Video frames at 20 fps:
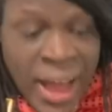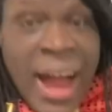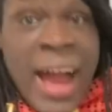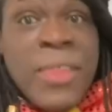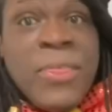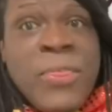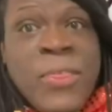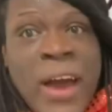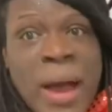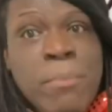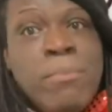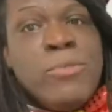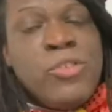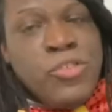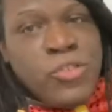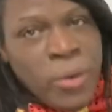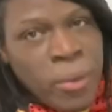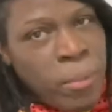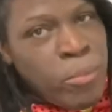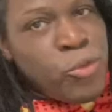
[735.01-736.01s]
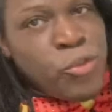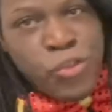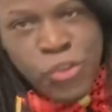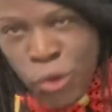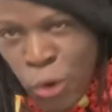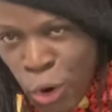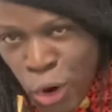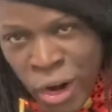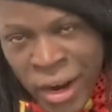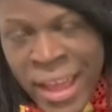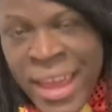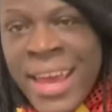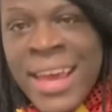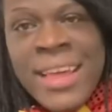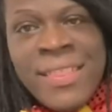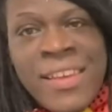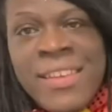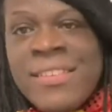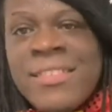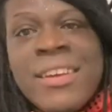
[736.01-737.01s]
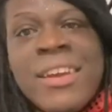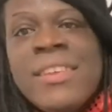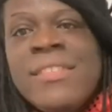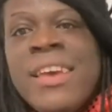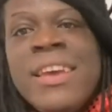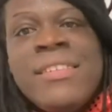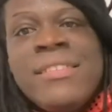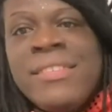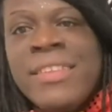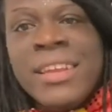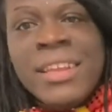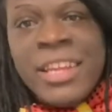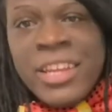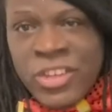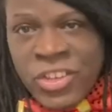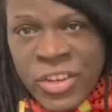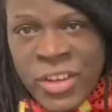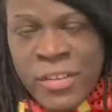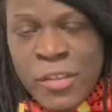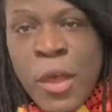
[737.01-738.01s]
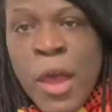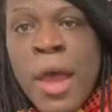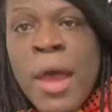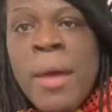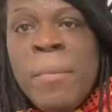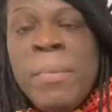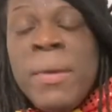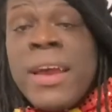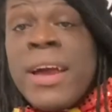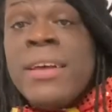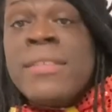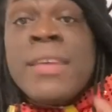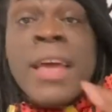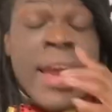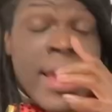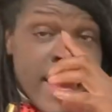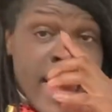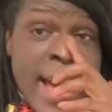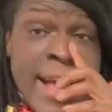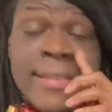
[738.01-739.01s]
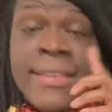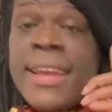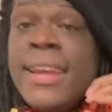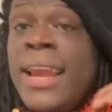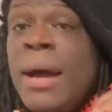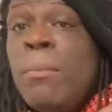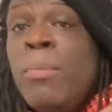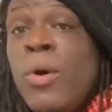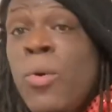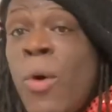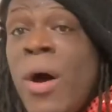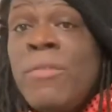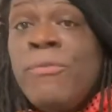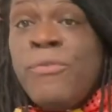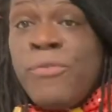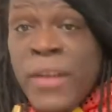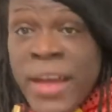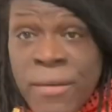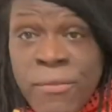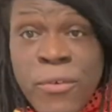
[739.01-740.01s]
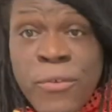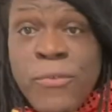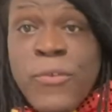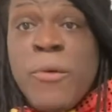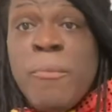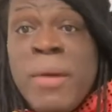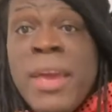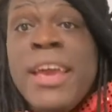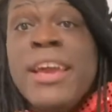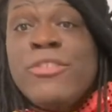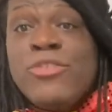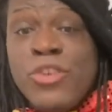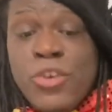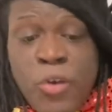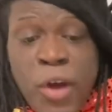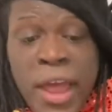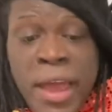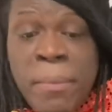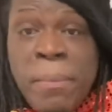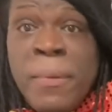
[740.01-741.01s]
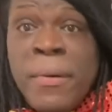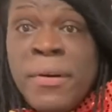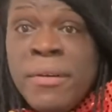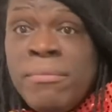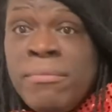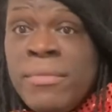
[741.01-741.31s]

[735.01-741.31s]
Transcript: I'm sure this is gonna taste delicious because yes, #1 flavor for me is grape.